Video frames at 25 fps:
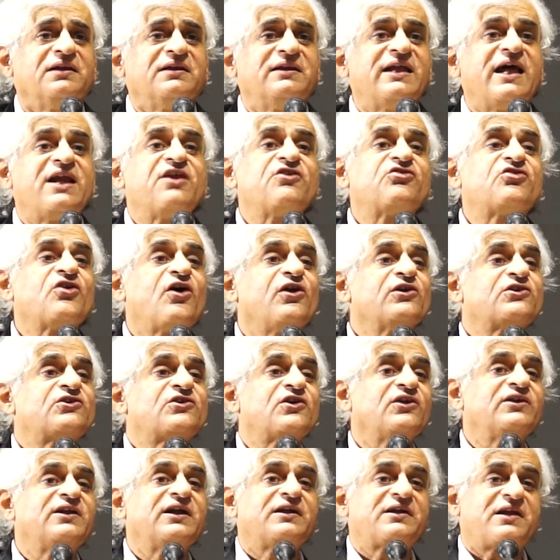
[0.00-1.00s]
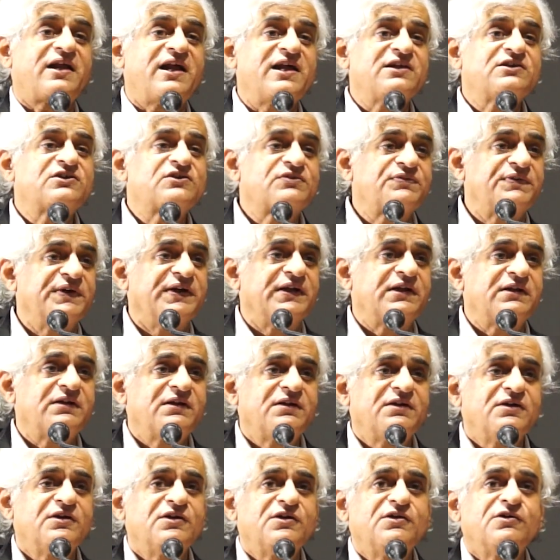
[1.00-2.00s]
There is also the transfer
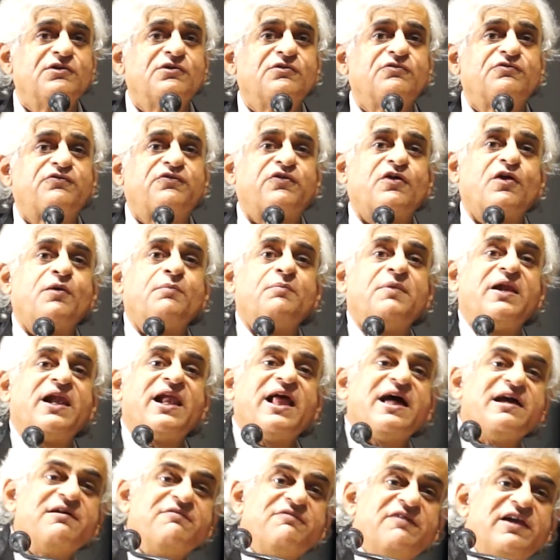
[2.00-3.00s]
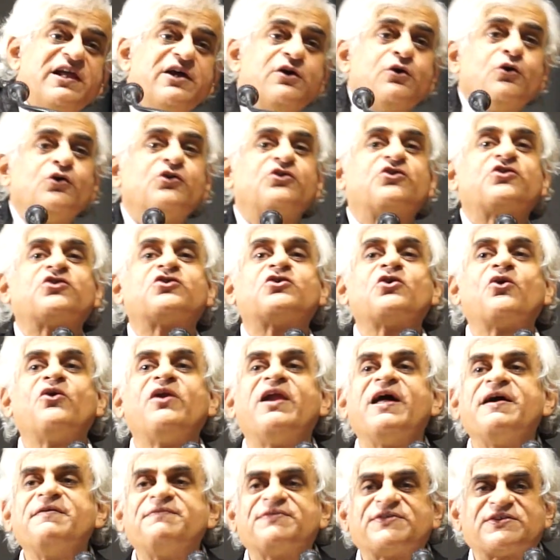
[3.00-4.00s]
from livelihoods to
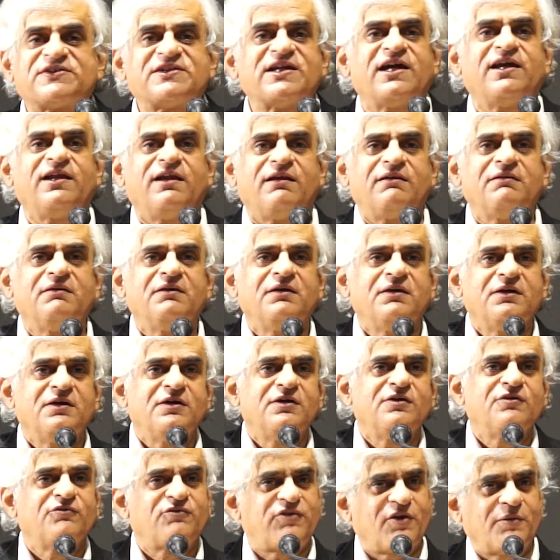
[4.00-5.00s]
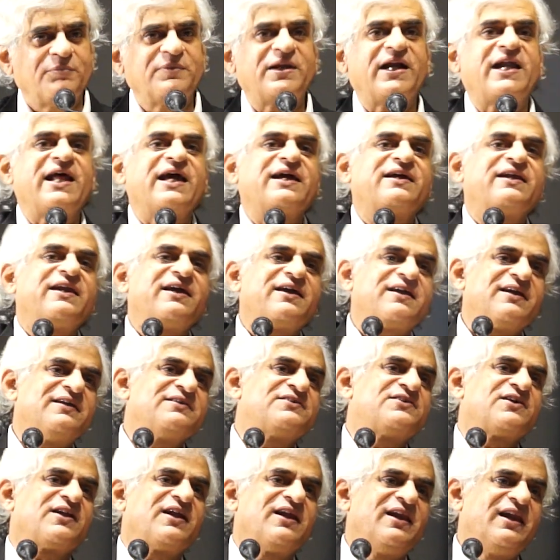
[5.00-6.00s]
lifestyle, from an
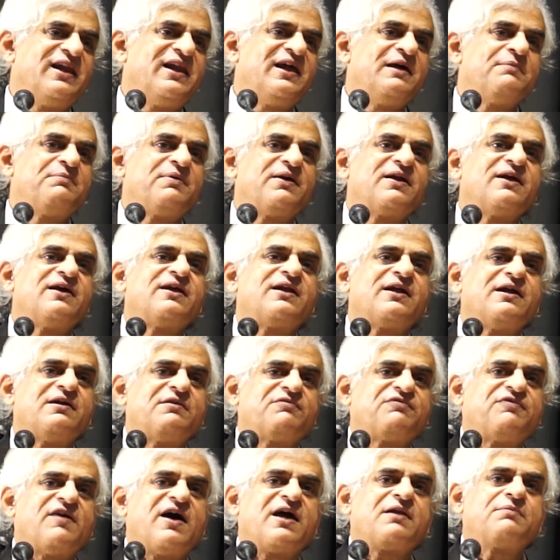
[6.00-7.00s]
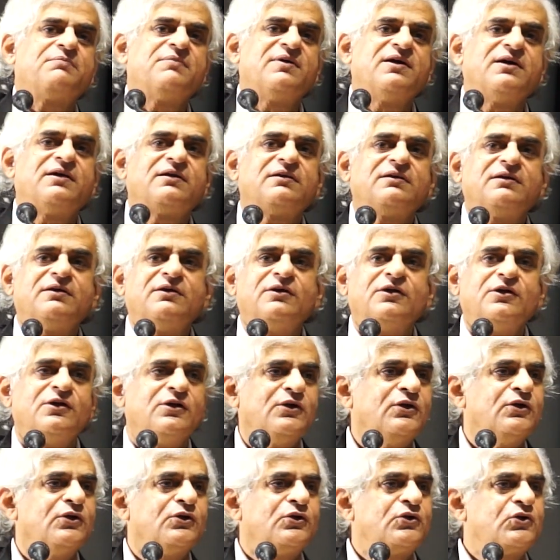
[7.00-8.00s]
agricultural laborer and farmer
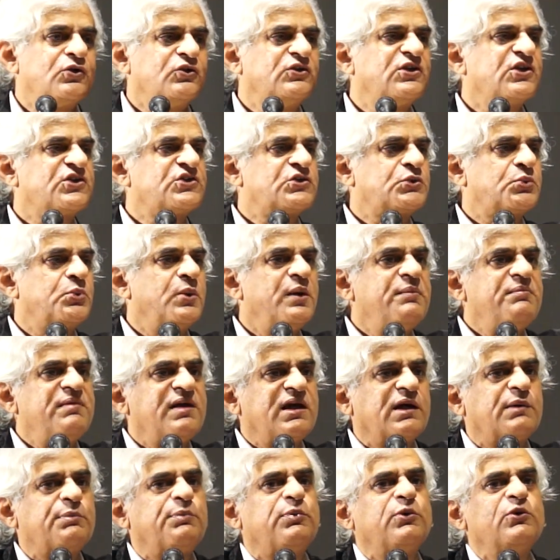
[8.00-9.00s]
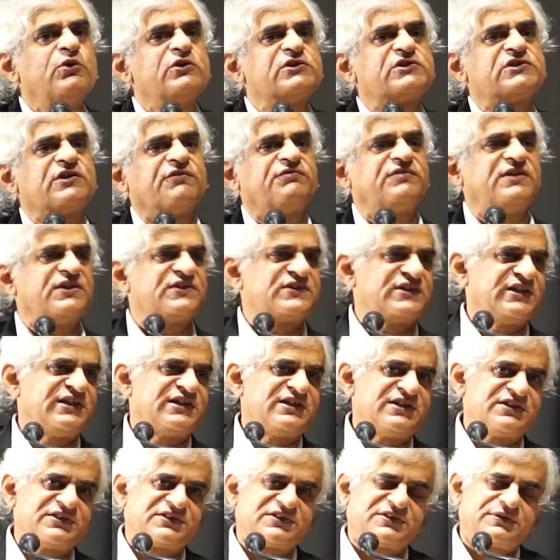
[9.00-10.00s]
to the swimming pools of the
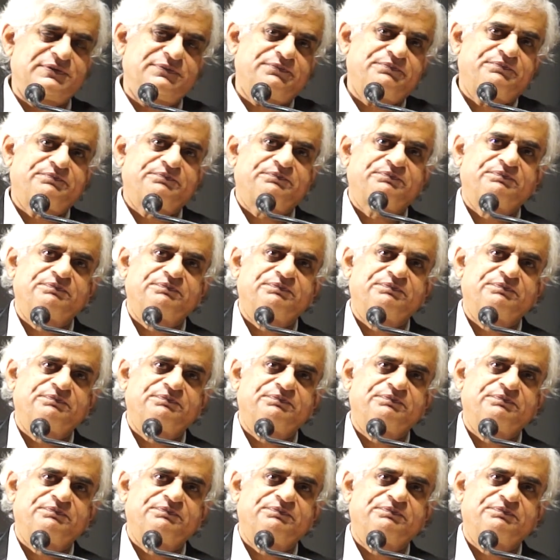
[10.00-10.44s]
cities.